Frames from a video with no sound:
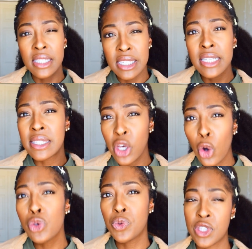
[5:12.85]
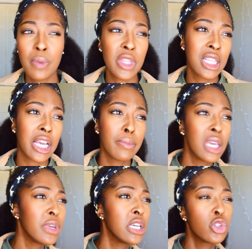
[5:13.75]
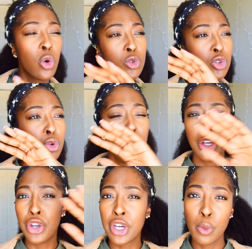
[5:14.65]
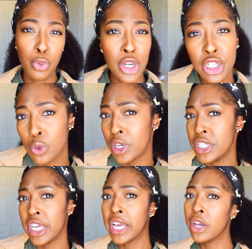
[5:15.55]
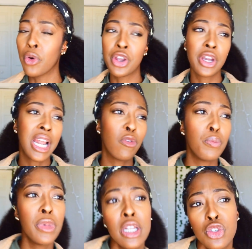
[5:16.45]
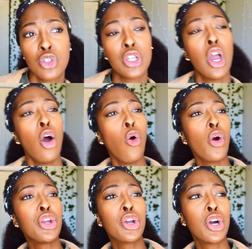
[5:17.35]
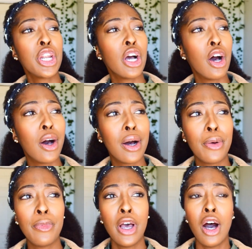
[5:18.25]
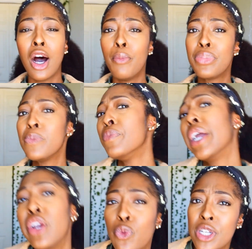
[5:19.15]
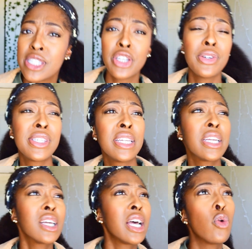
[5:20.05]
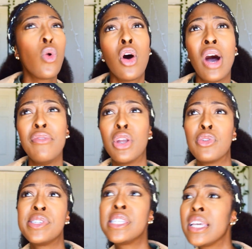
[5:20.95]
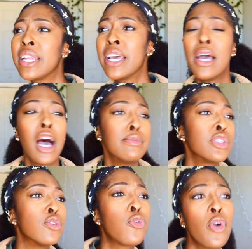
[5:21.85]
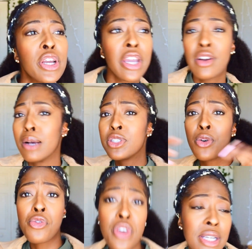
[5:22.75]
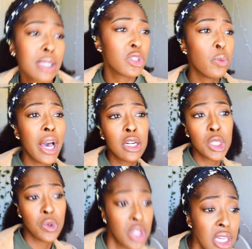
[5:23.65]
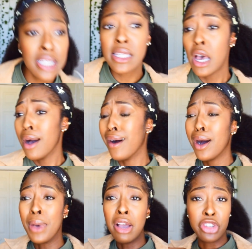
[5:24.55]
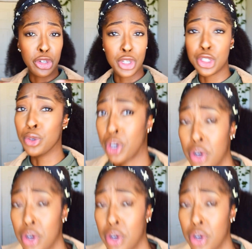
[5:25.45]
did tell you something, like maybe He told you you're gonna preach one day, or you're gonna have a ministry, or you're gonna um, um, be married one day, and you're sitting here like, well, I've never seen it. I'm still a fornicator. I'm still this. I'm still battling with this. Um, I have generational